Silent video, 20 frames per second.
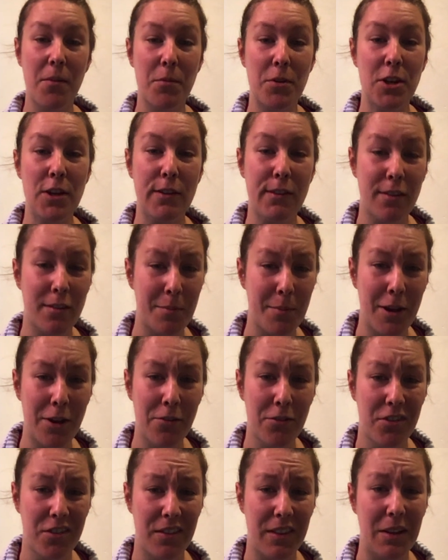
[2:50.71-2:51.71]
when you smelt
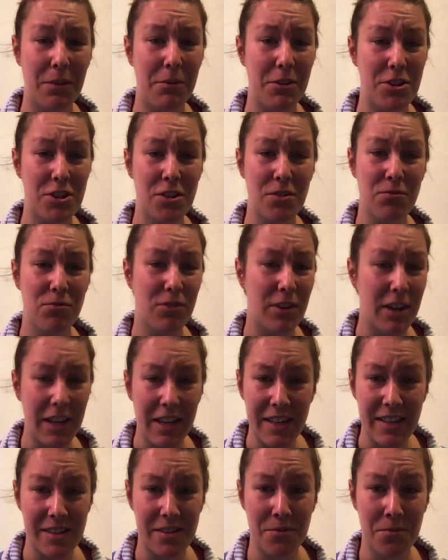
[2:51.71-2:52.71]
something which you really
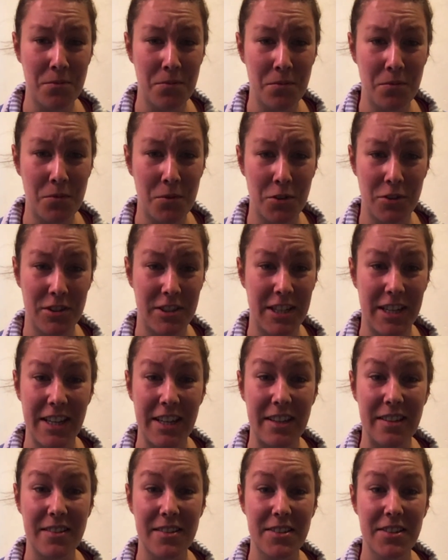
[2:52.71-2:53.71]
didn't want to
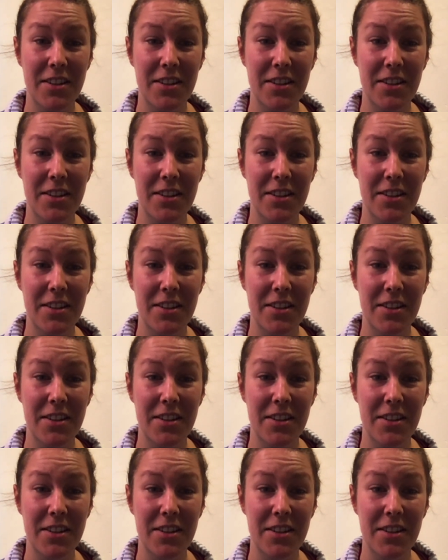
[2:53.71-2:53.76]
eat,